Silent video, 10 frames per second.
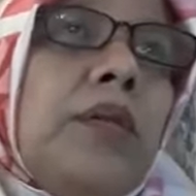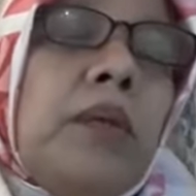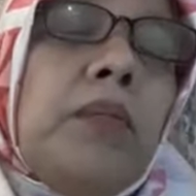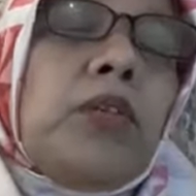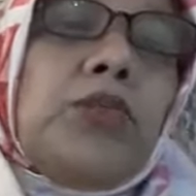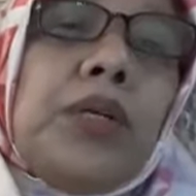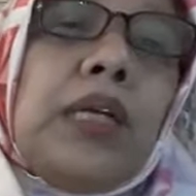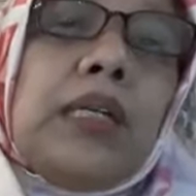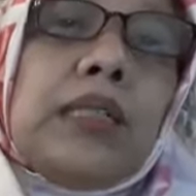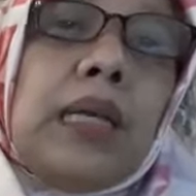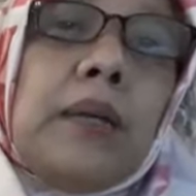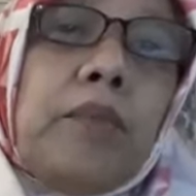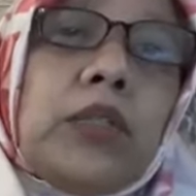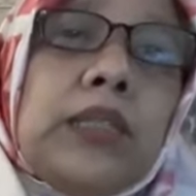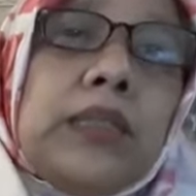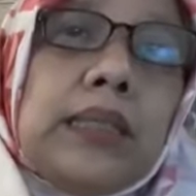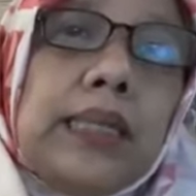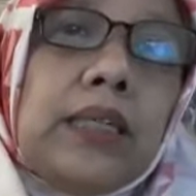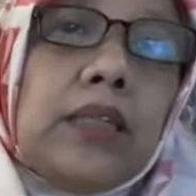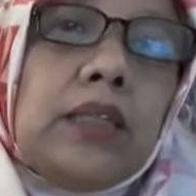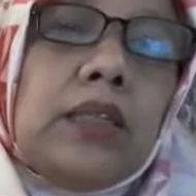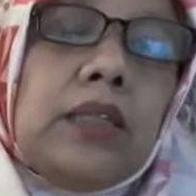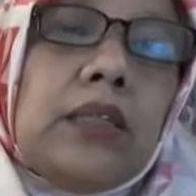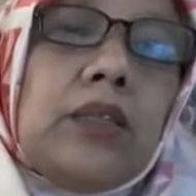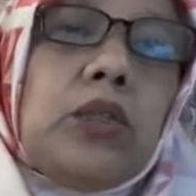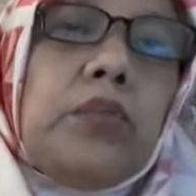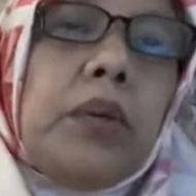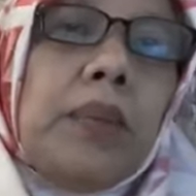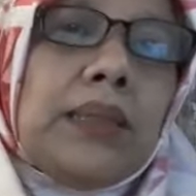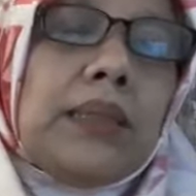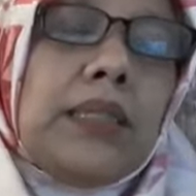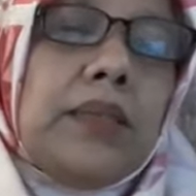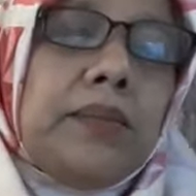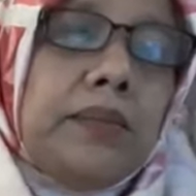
because reading is an important skill to be mastered